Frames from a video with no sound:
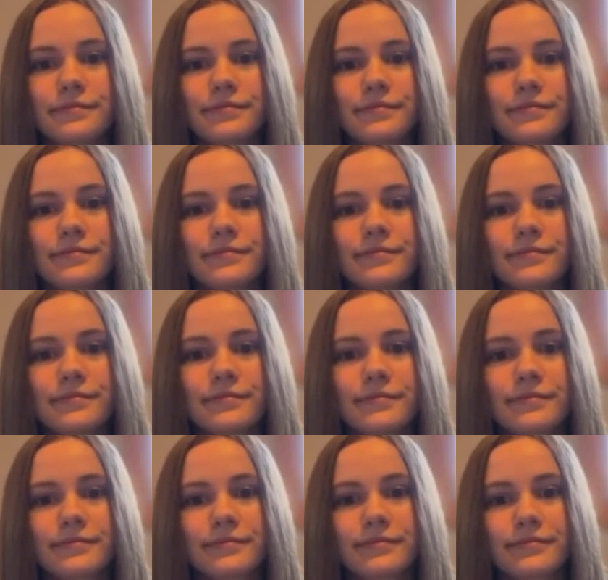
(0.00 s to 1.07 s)

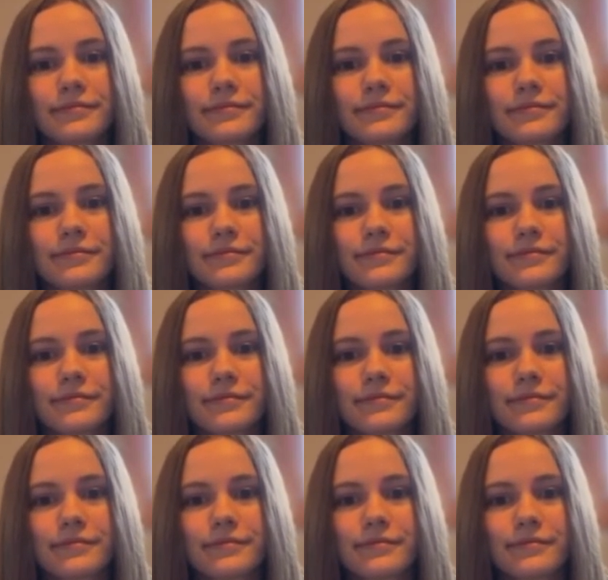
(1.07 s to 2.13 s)

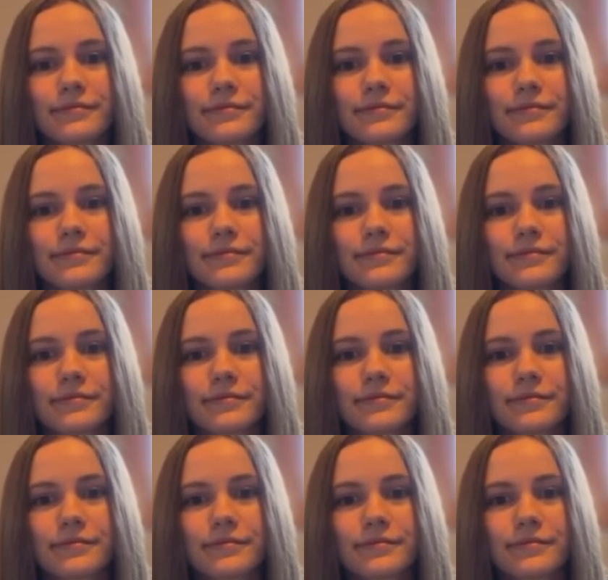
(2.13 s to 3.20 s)

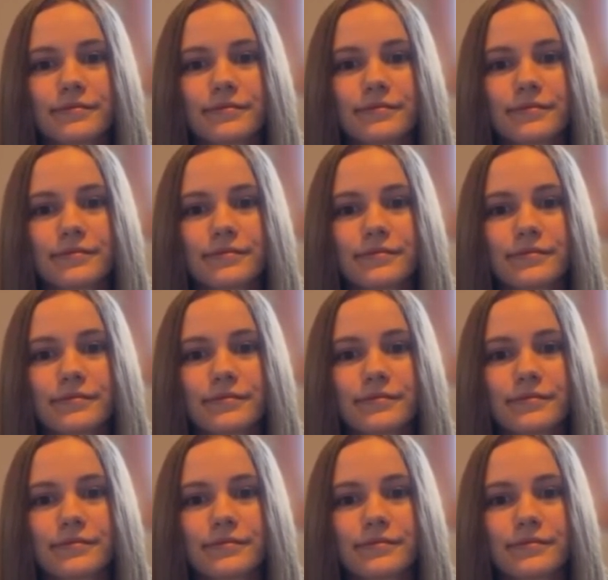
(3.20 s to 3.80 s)
No words are spoken by the person on screen.